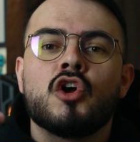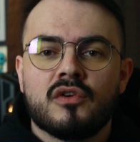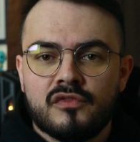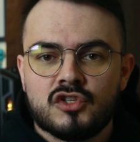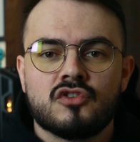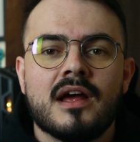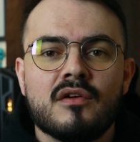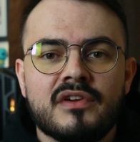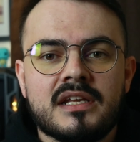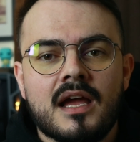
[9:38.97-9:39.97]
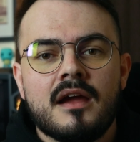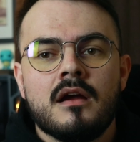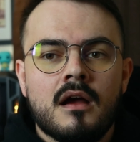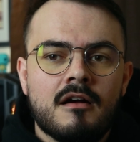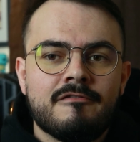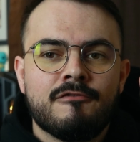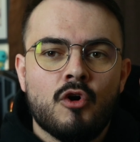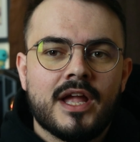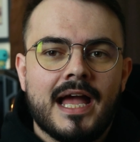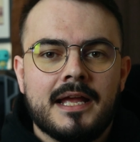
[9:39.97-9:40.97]
or if it's a travel video,
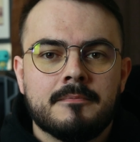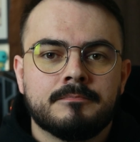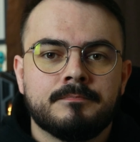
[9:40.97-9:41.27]
4K.